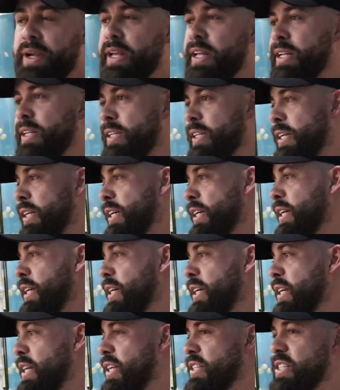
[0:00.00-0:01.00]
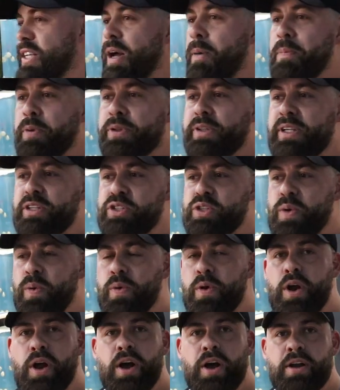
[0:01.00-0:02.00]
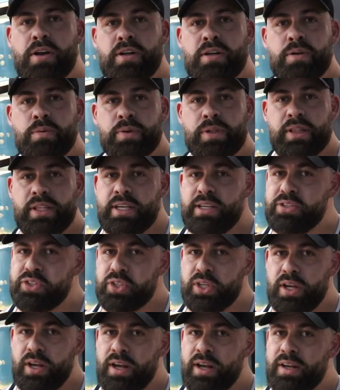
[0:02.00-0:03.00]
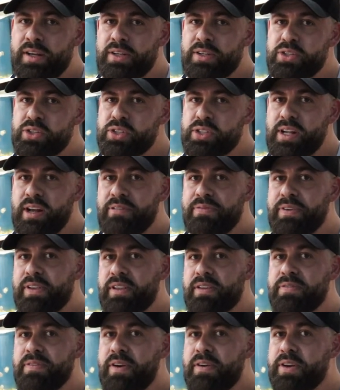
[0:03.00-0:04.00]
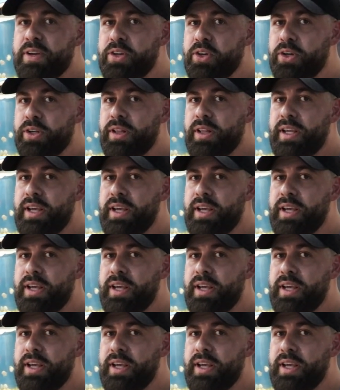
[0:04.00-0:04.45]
and there's a couple of things going on with Lisa she's not feeling very good